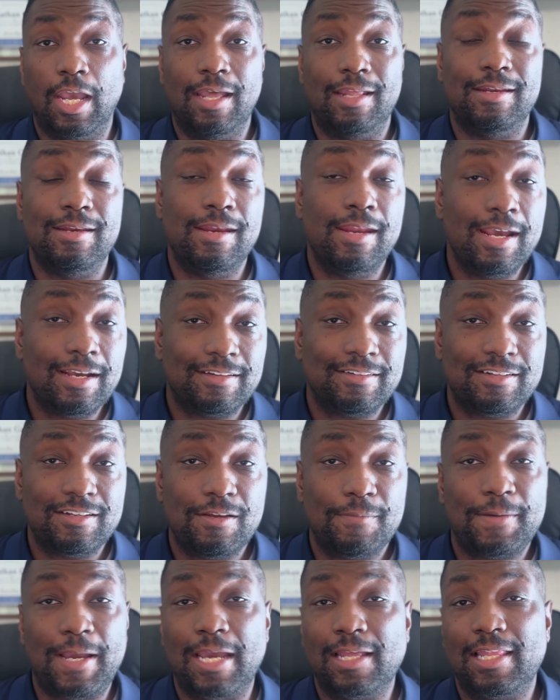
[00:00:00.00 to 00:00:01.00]
Next
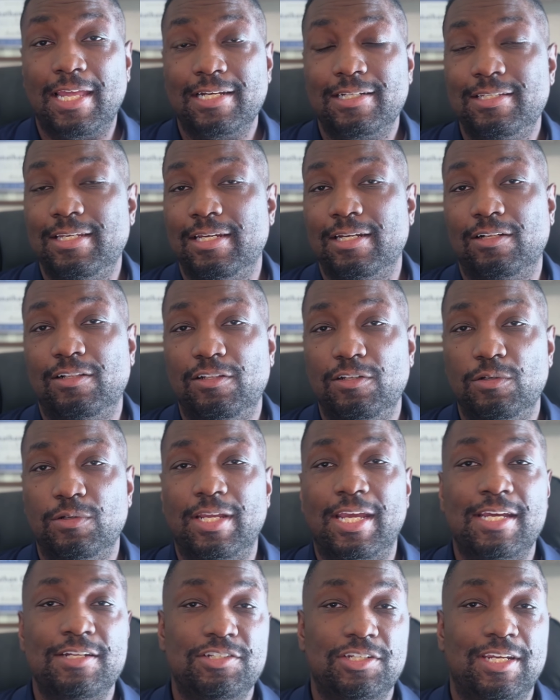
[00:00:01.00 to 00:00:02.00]
up, I like to
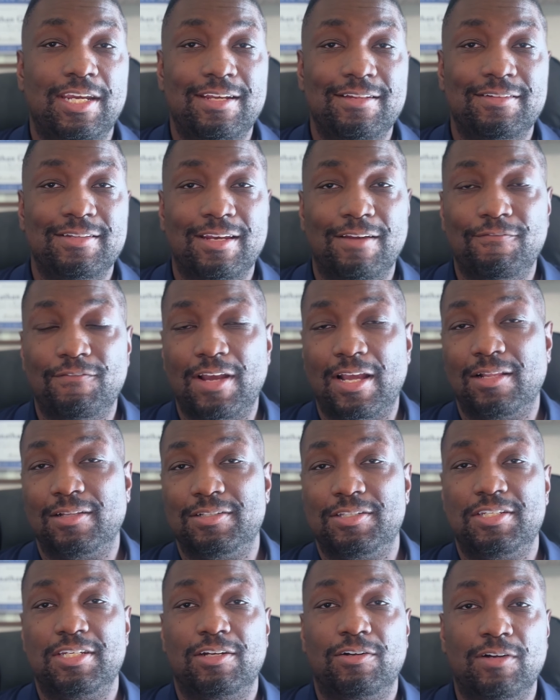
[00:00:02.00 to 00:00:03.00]
include education and
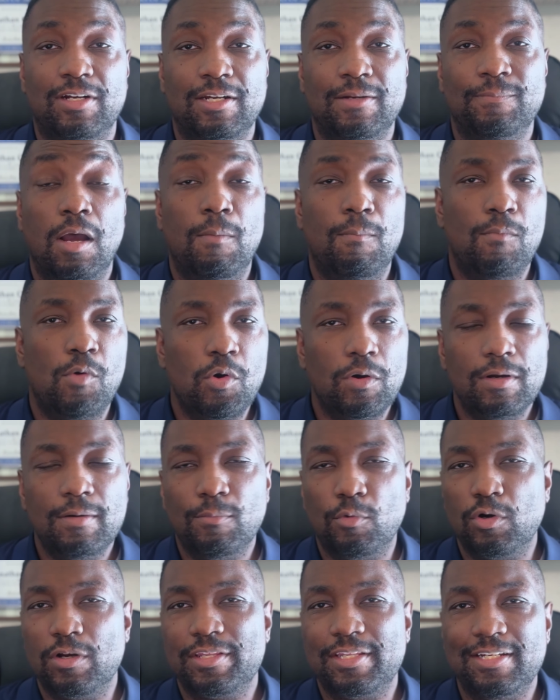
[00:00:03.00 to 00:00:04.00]
volunteering. More and
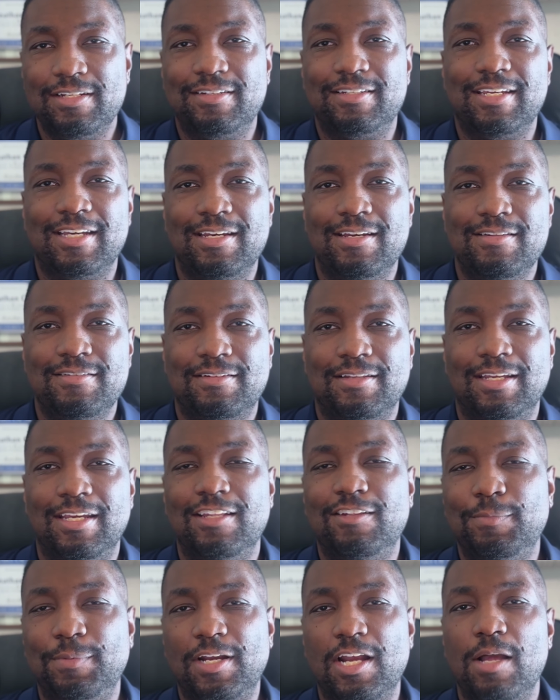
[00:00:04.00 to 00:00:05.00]
more these days,
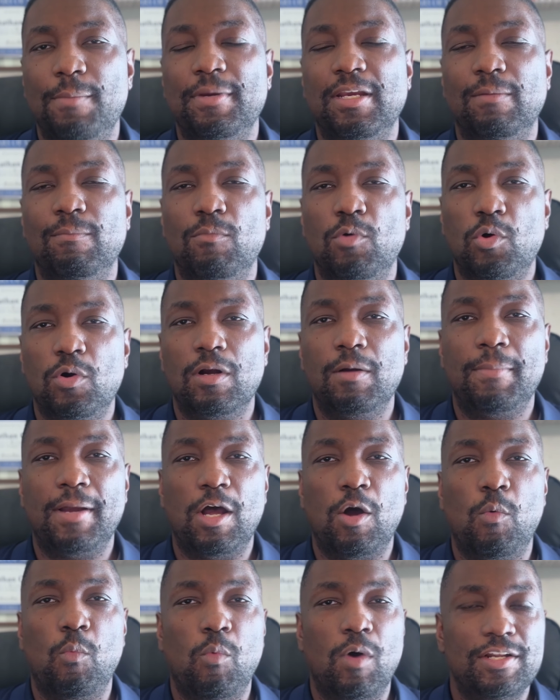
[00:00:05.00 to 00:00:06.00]
it's becoming more
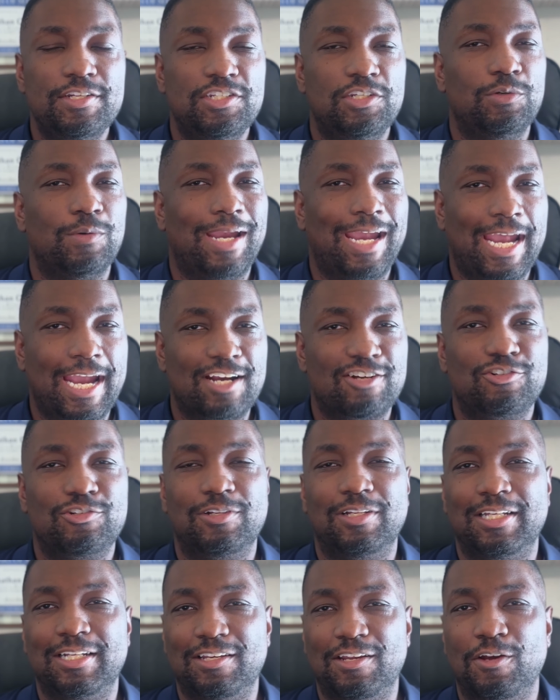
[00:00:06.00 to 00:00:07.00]
about what you
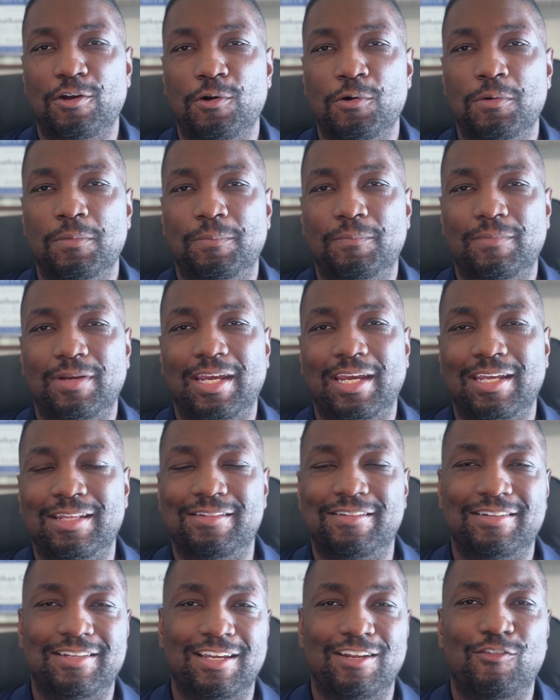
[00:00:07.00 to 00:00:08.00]
actually know
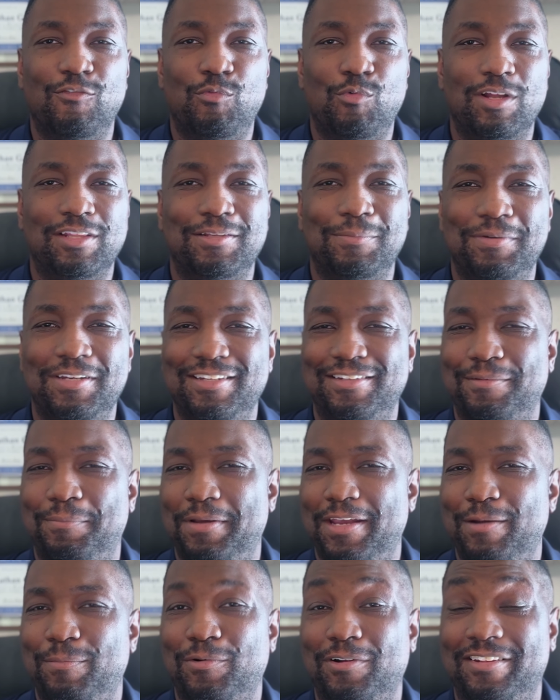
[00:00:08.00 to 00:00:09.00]
instead of what the piece of
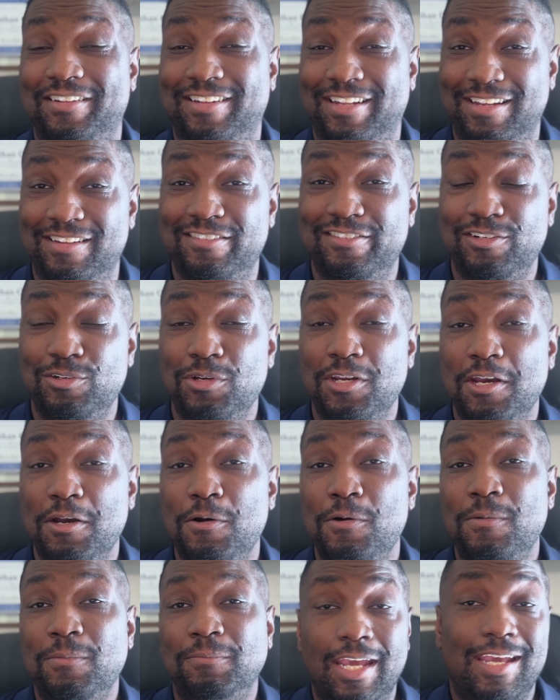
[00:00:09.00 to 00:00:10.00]
paper says you
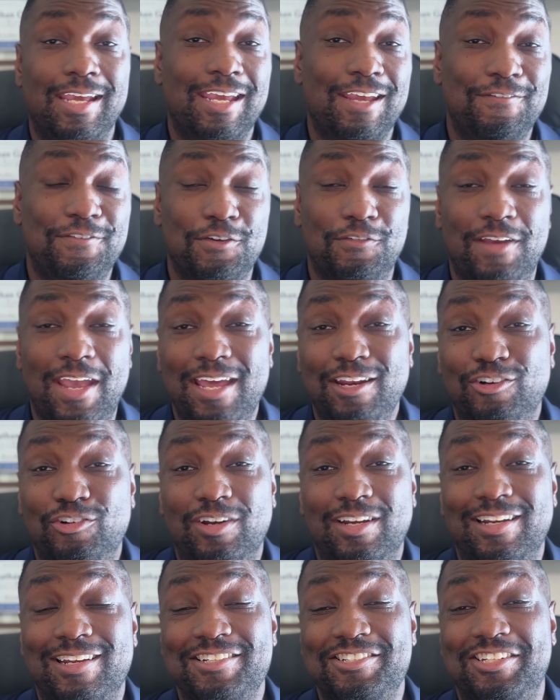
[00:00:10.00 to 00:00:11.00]
know. If you've had a
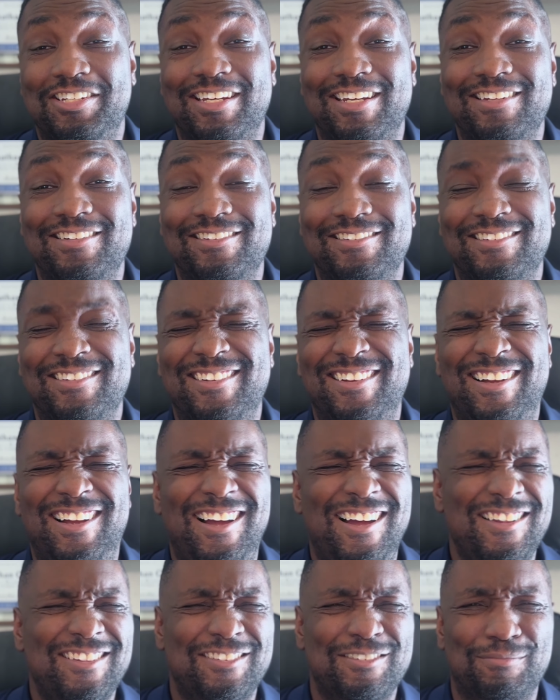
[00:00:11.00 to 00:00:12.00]
great education,
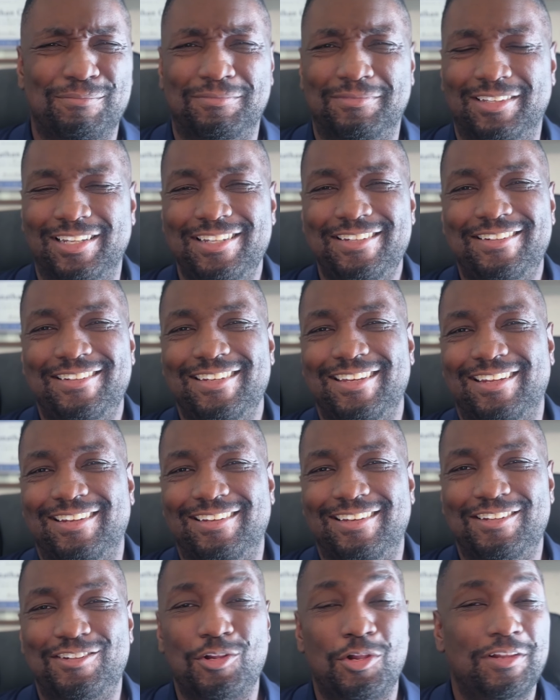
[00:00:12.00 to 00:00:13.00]
awesome, list it.
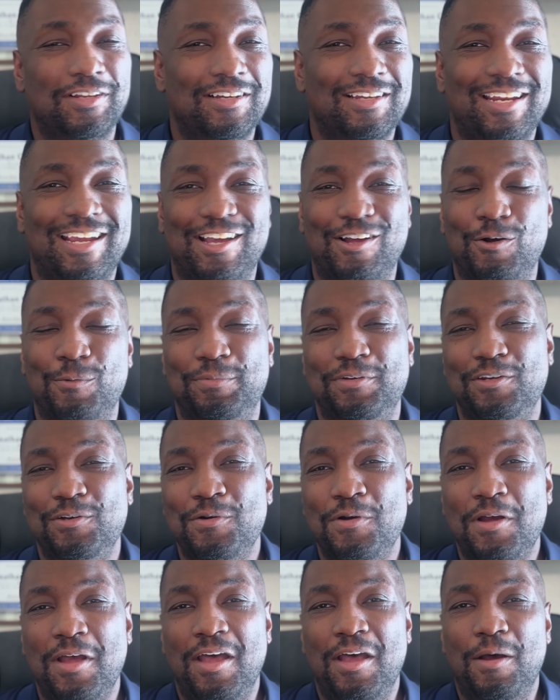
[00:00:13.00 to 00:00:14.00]
It's only going to help you.